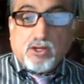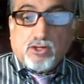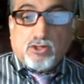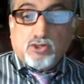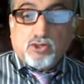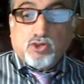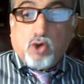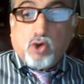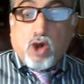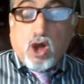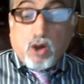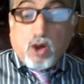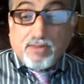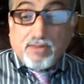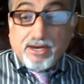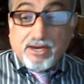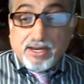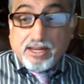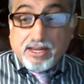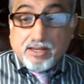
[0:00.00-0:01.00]
So how
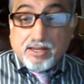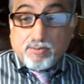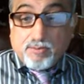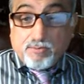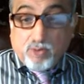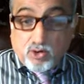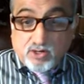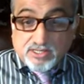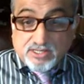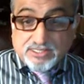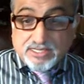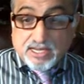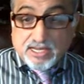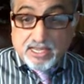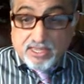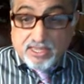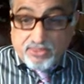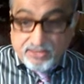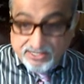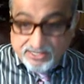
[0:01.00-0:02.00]
many books
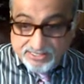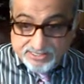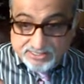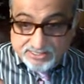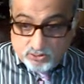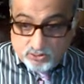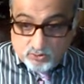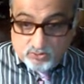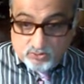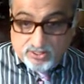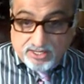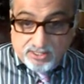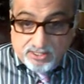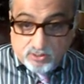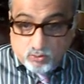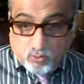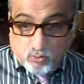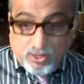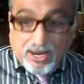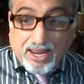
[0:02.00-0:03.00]
this student
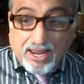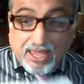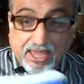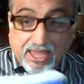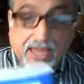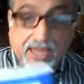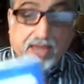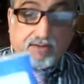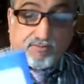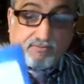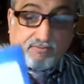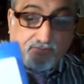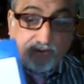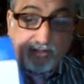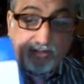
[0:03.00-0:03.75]
will have?